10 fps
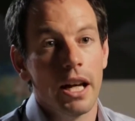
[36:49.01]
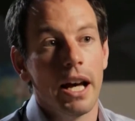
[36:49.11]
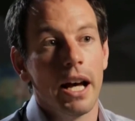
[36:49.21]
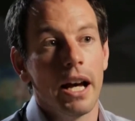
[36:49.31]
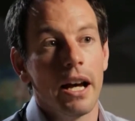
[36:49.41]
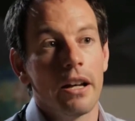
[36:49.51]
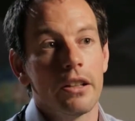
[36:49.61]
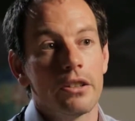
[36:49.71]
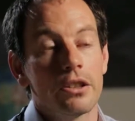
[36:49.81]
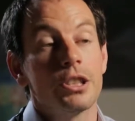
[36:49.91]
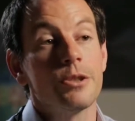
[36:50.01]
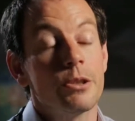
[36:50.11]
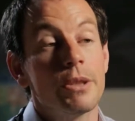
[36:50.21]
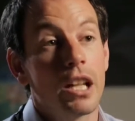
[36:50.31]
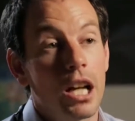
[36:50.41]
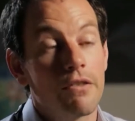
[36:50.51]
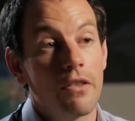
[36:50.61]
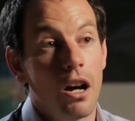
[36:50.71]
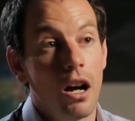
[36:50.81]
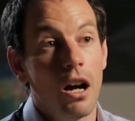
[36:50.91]
Uh, there seems to be life
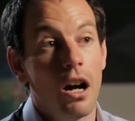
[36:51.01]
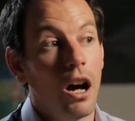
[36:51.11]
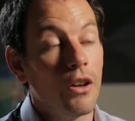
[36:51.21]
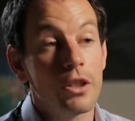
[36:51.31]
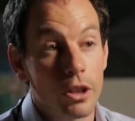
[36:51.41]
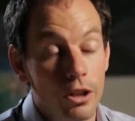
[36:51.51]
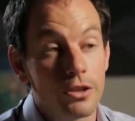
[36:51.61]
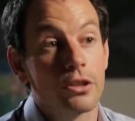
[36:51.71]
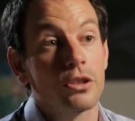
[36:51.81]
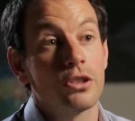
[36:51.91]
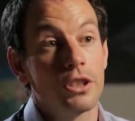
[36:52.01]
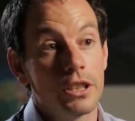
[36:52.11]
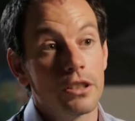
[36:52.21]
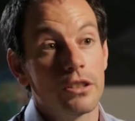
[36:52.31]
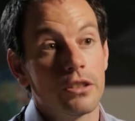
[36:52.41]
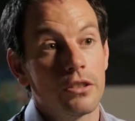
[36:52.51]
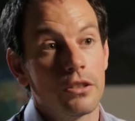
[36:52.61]
on the earth that doesn't need it.